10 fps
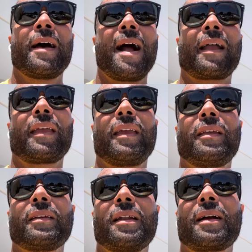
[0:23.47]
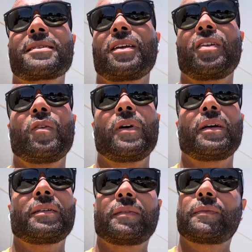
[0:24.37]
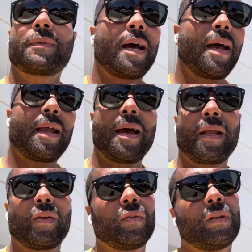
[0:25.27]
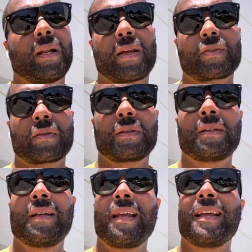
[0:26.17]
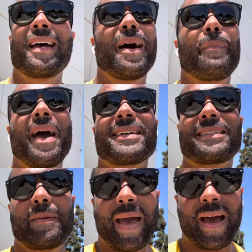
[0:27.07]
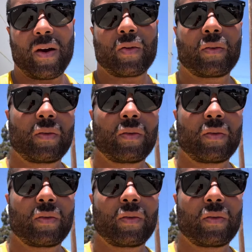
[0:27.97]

I can eat and I can say, you know what? I ain't gotta go do the next one. I maxed him out.